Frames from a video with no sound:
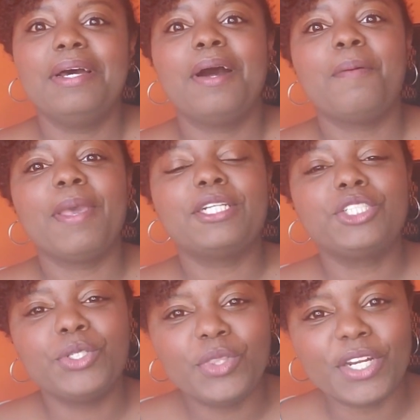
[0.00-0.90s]
On
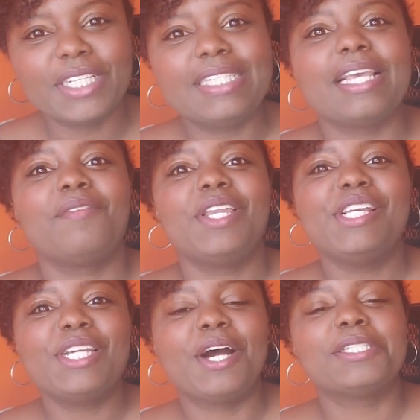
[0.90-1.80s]
page two thirty-seven,
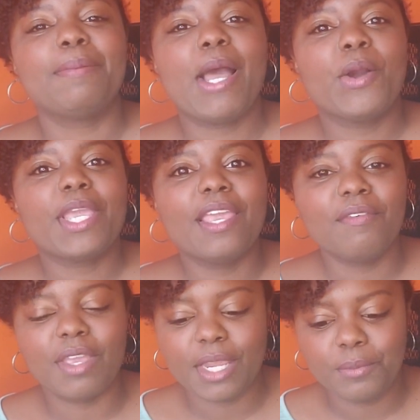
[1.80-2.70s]
he talks about
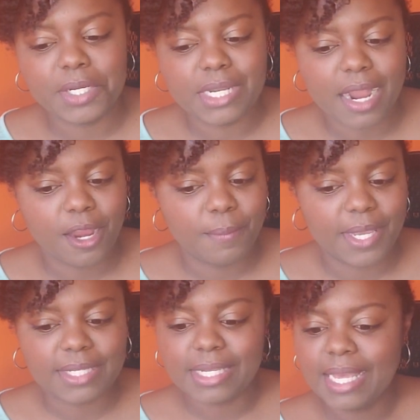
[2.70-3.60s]
giving in
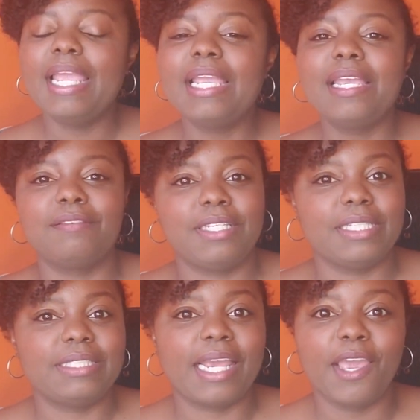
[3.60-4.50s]
retirement. He gives
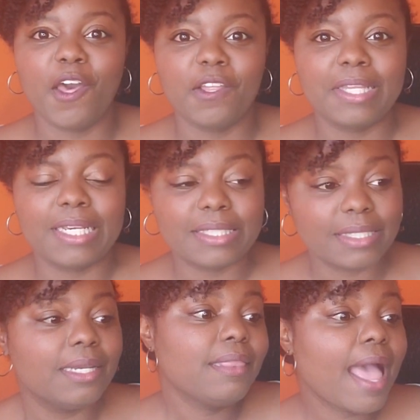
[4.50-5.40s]
his take on this
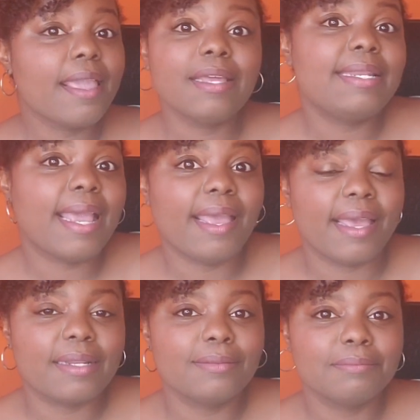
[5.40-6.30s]
like a
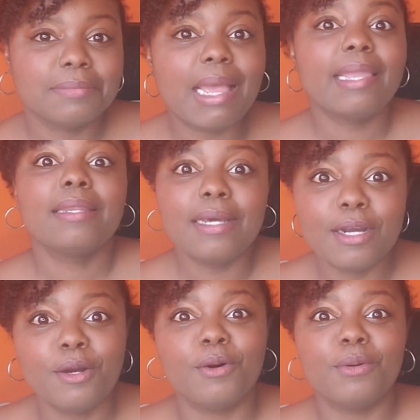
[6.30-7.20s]
dad, like an
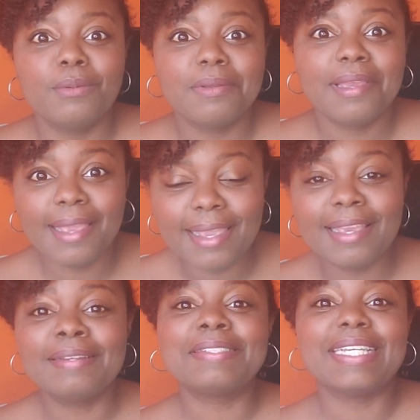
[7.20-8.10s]
uncle. He
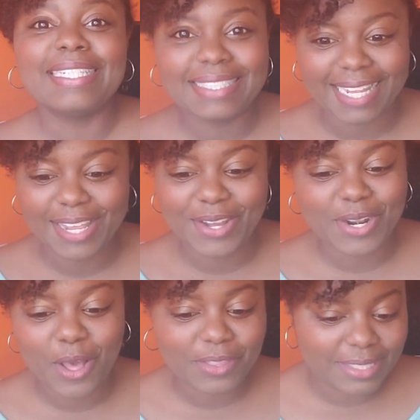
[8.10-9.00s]
gives his take on
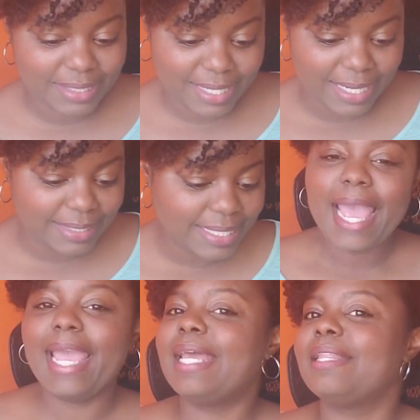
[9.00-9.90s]
all these things,
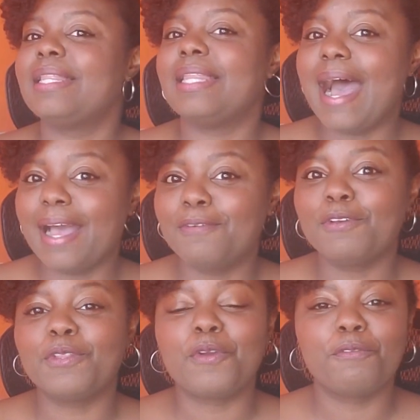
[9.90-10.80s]
and I
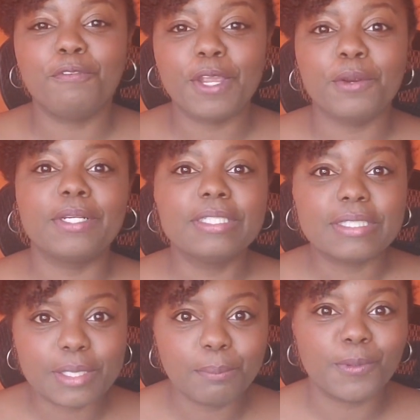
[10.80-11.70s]
feel they're very
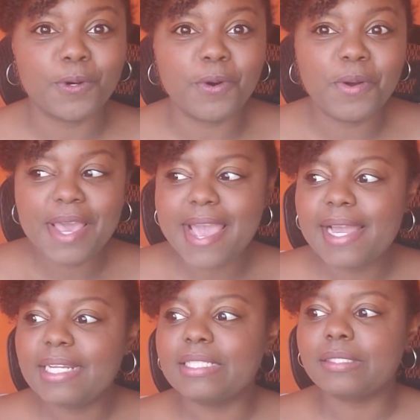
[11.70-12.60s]
simple,
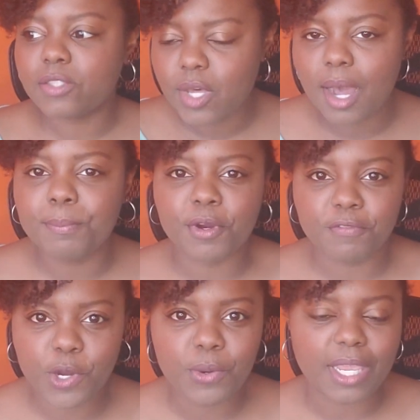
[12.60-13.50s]
and it's
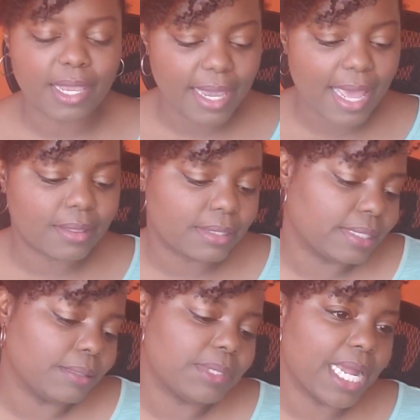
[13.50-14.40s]
thought-provoking at the
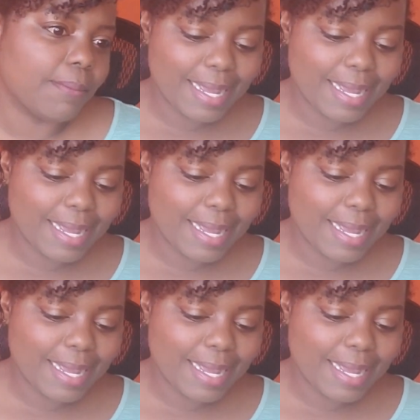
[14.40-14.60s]
same time.